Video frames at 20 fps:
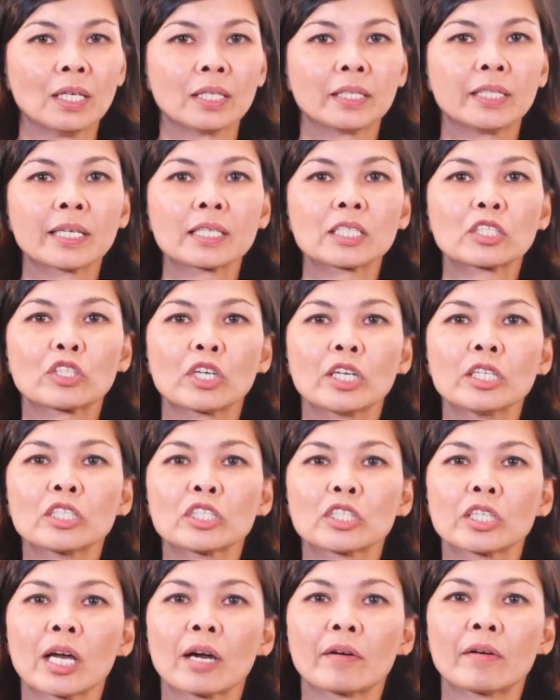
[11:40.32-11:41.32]
The
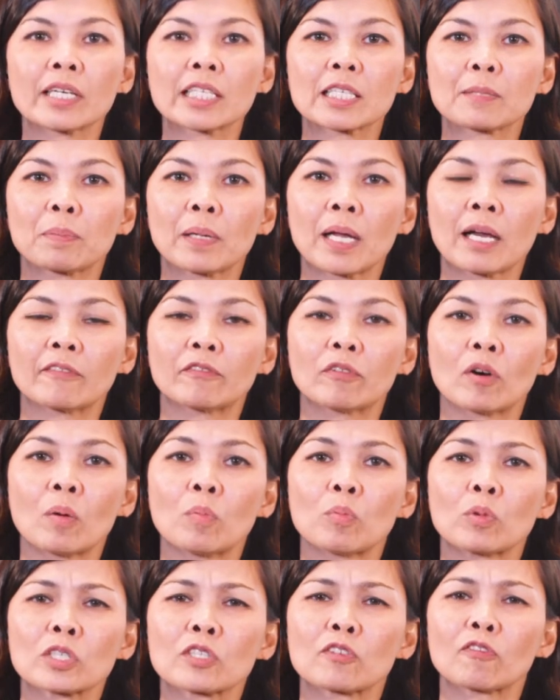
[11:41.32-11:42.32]
Exchange TRX
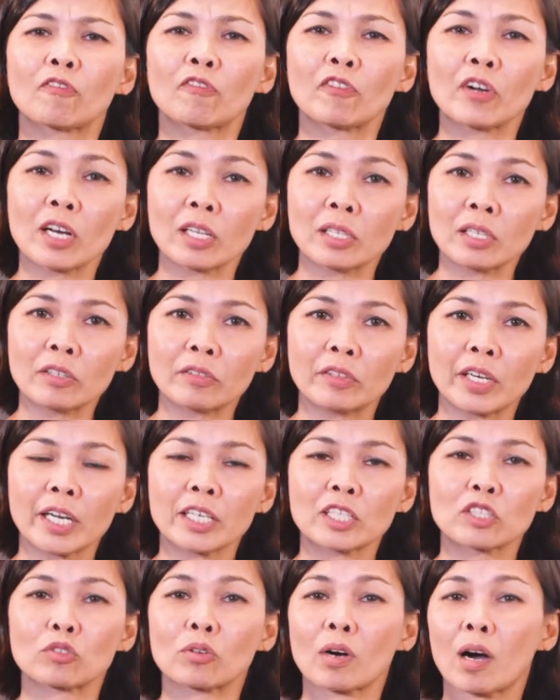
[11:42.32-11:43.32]
platform was further
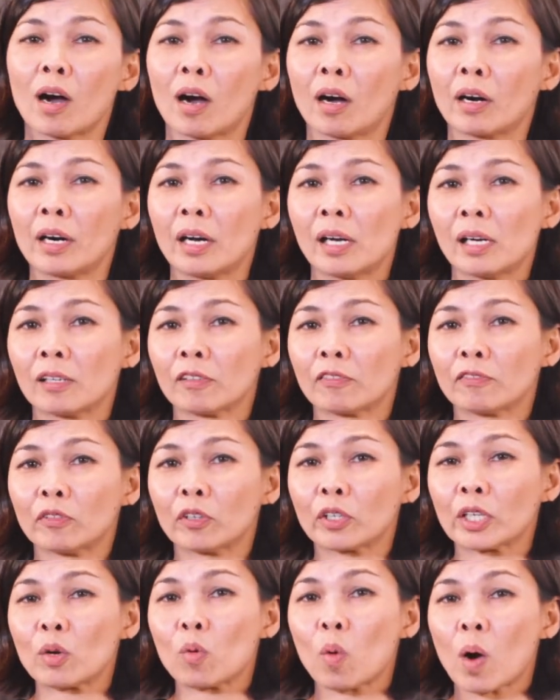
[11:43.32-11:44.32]
raised to RL
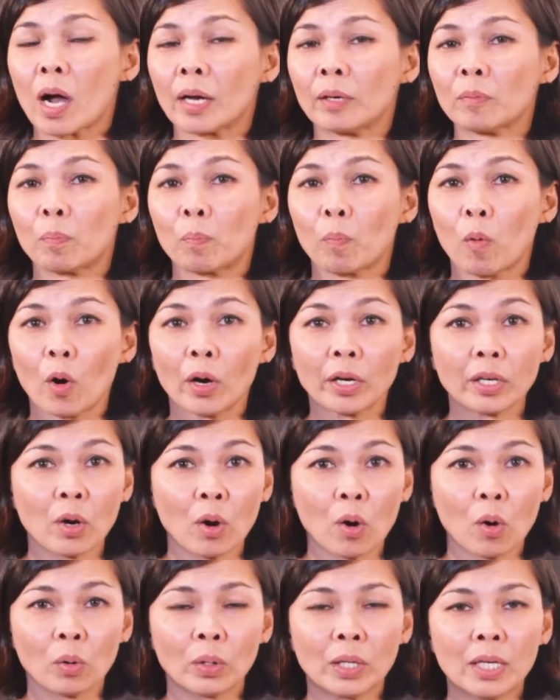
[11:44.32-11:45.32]

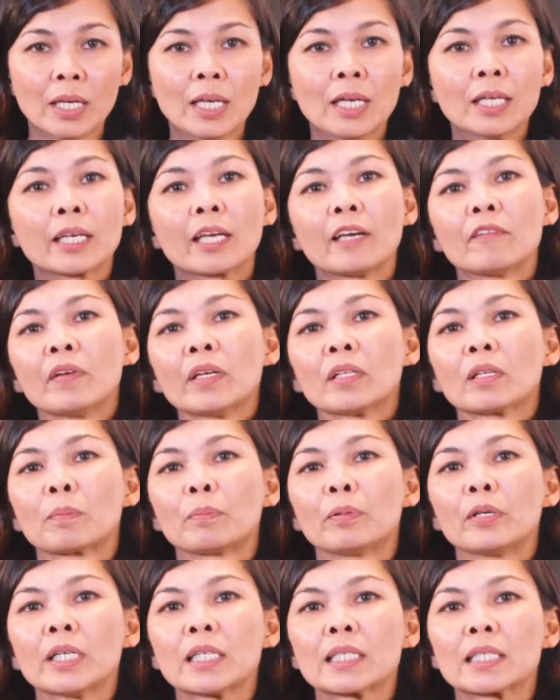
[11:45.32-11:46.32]
41.0, giving the
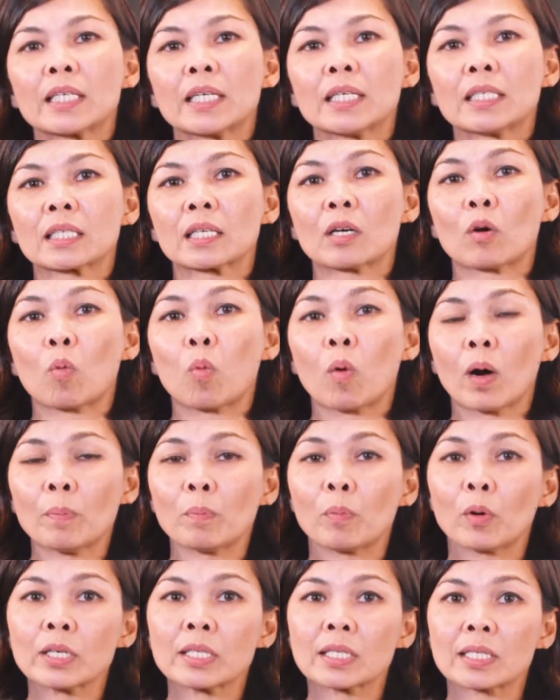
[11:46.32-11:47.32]
precinct a
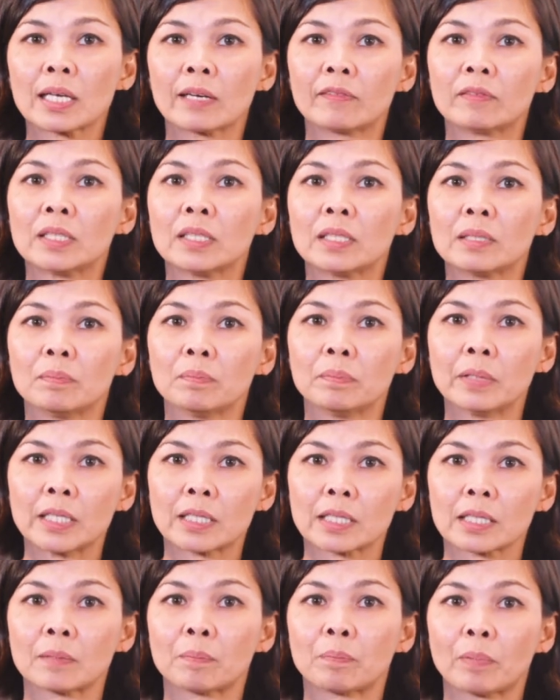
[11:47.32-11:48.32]
1.7
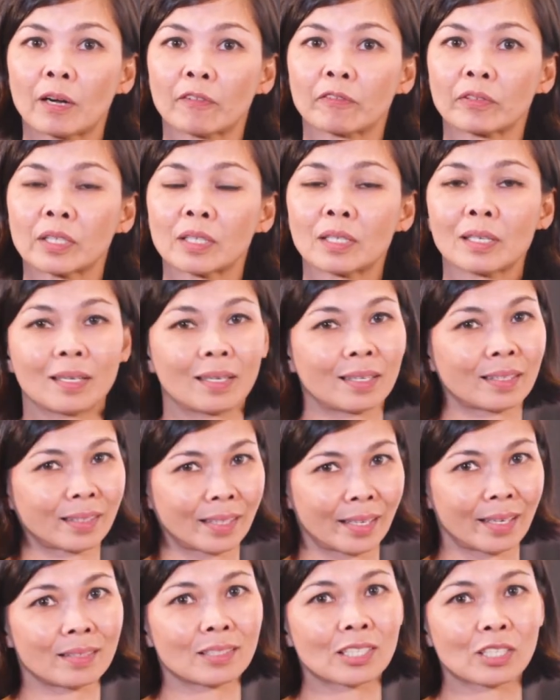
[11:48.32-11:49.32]
meter buffer
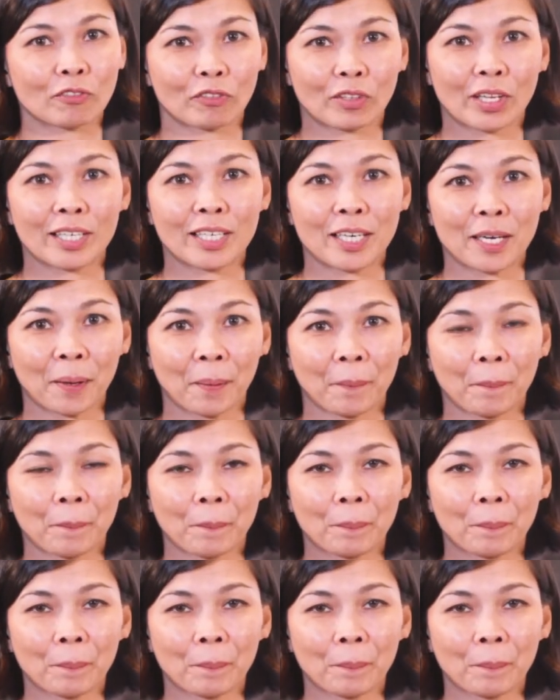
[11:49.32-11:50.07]
against flooding.